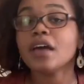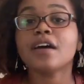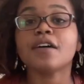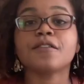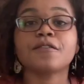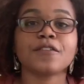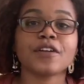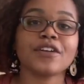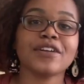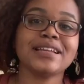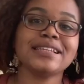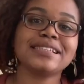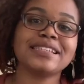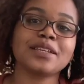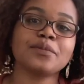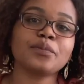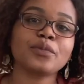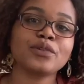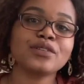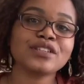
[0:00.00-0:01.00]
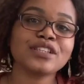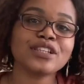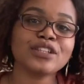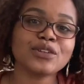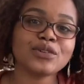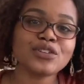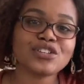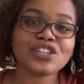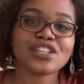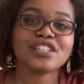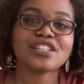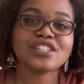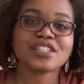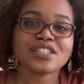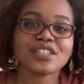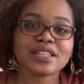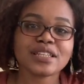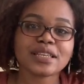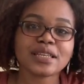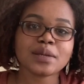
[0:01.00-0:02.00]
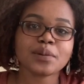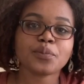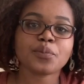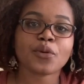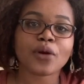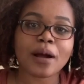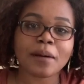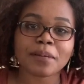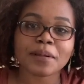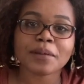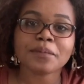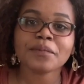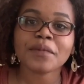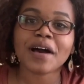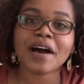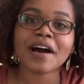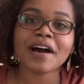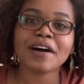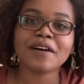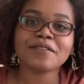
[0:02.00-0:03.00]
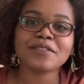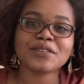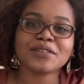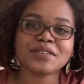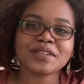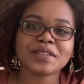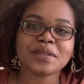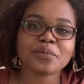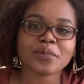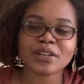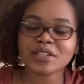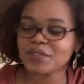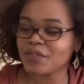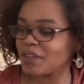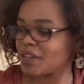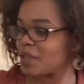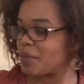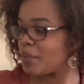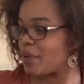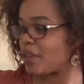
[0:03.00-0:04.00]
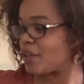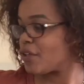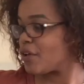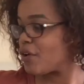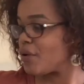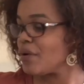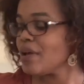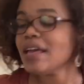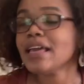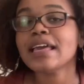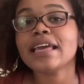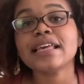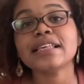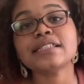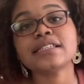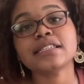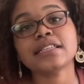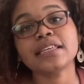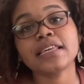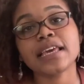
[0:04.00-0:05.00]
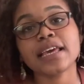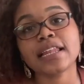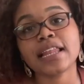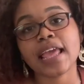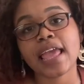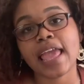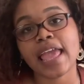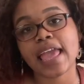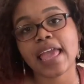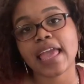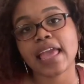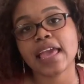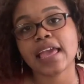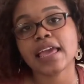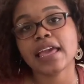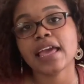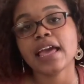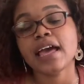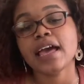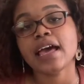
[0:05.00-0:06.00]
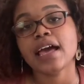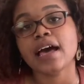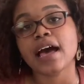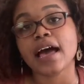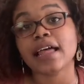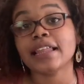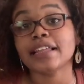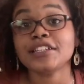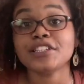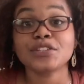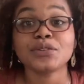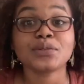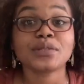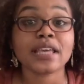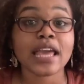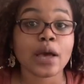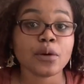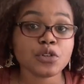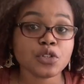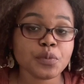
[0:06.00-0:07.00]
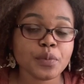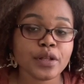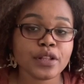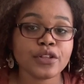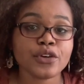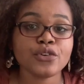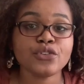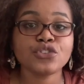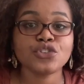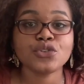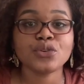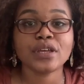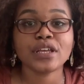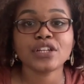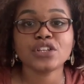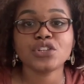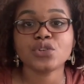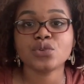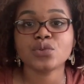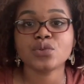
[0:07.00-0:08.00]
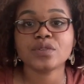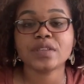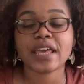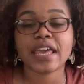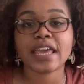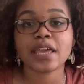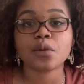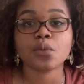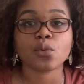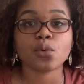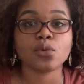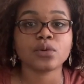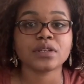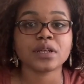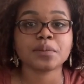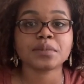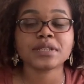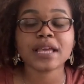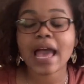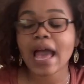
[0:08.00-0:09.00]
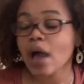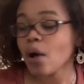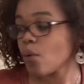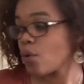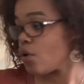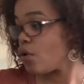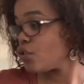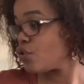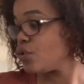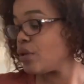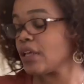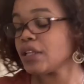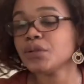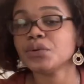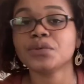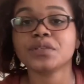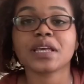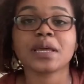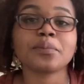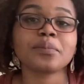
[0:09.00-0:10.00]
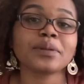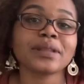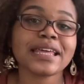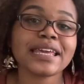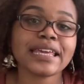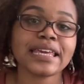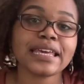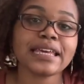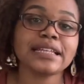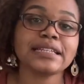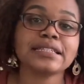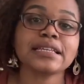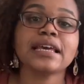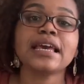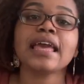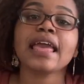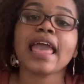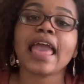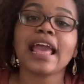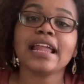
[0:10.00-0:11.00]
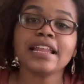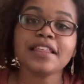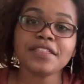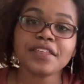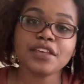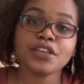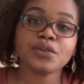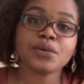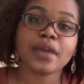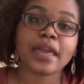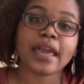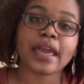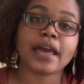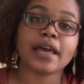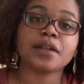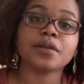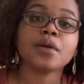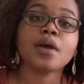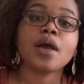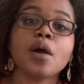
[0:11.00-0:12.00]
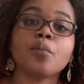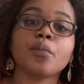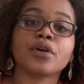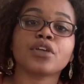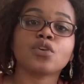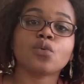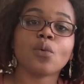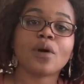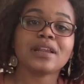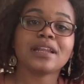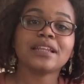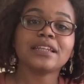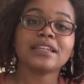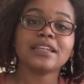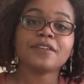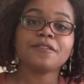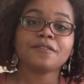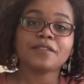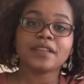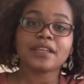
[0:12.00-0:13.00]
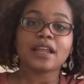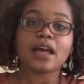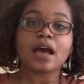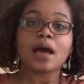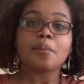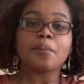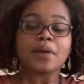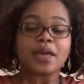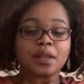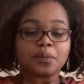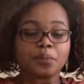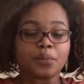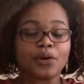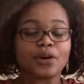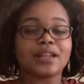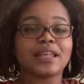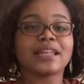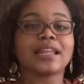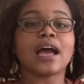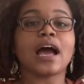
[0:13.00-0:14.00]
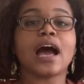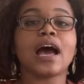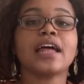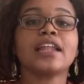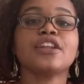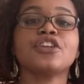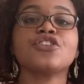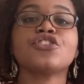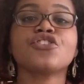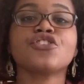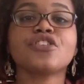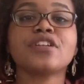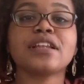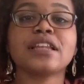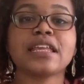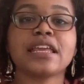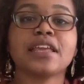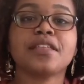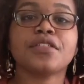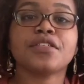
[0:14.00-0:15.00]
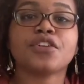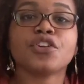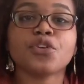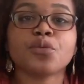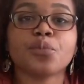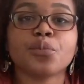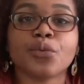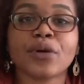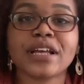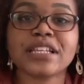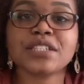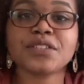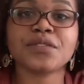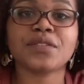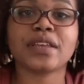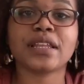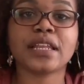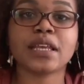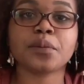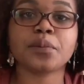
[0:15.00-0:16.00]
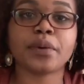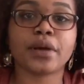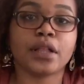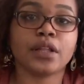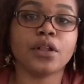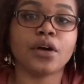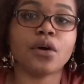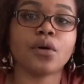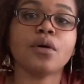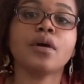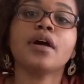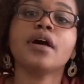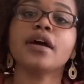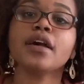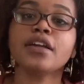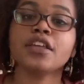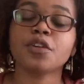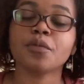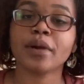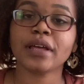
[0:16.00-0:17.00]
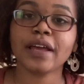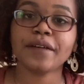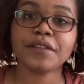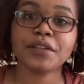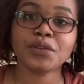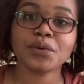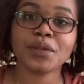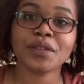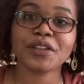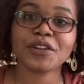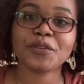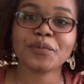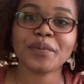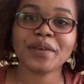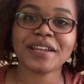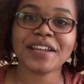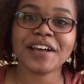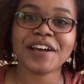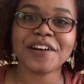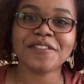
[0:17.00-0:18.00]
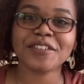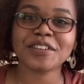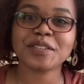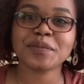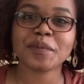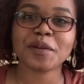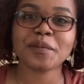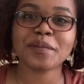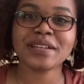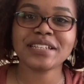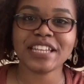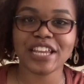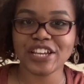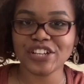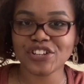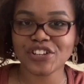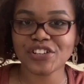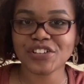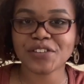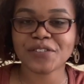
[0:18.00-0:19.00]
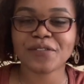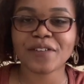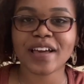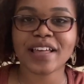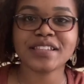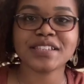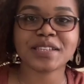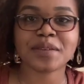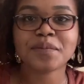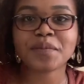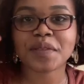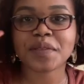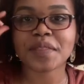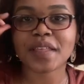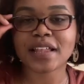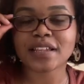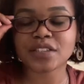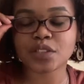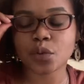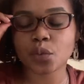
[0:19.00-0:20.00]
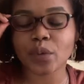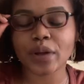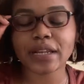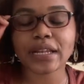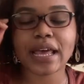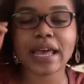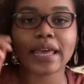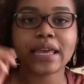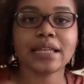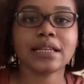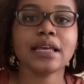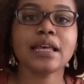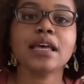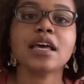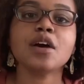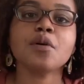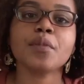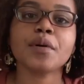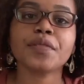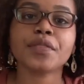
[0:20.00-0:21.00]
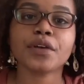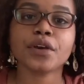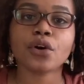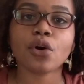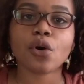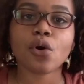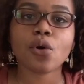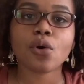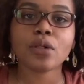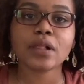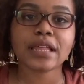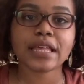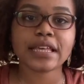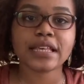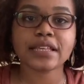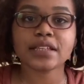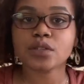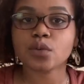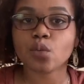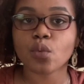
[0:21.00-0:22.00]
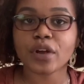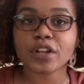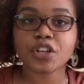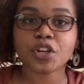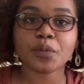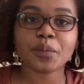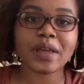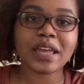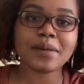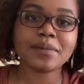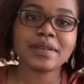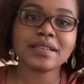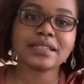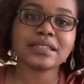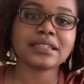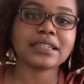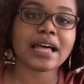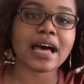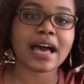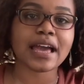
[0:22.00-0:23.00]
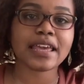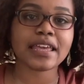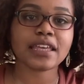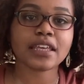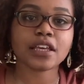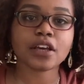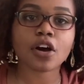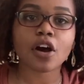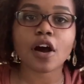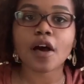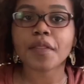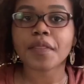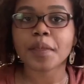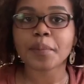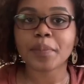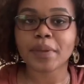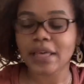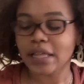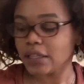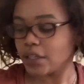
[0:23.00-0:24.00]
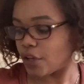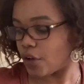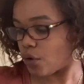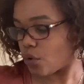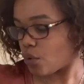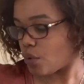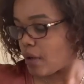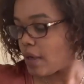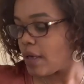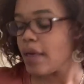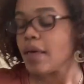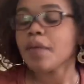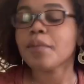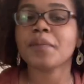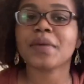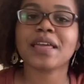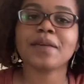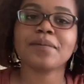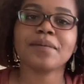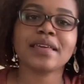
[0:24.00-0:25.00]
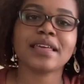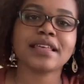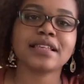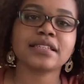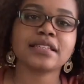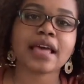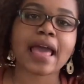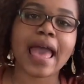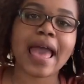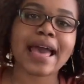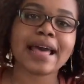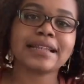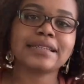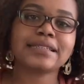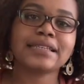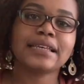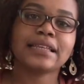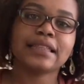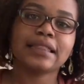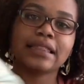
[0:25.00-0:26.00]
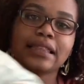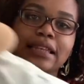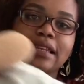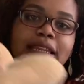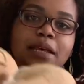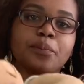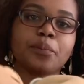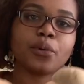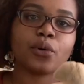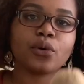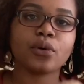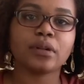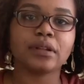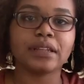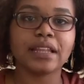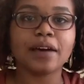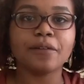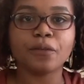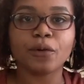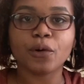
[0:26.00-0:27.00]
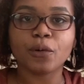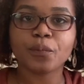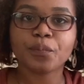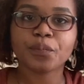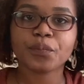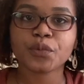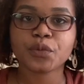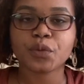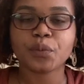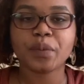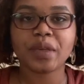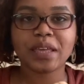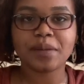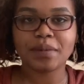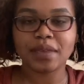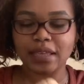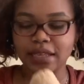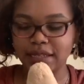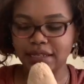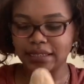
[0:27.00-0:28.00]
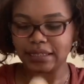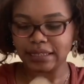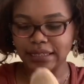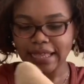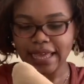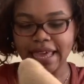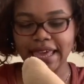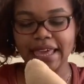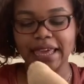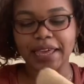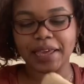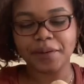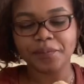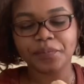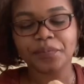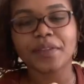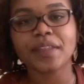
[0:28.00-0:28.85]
A very simple solution to the problem of using the breastfeeding pillow is to get I like to use couch pillows. You can use a rolled up towel, you can use a blanket, anything you can, but you want to lift it up and put it underneath your breastfeeding pillow. You might have to do a little bit of experimentation to find something that's the right height, but the goal is when your baby's lying on the pillow, baby is at the nipple level. So baby is laying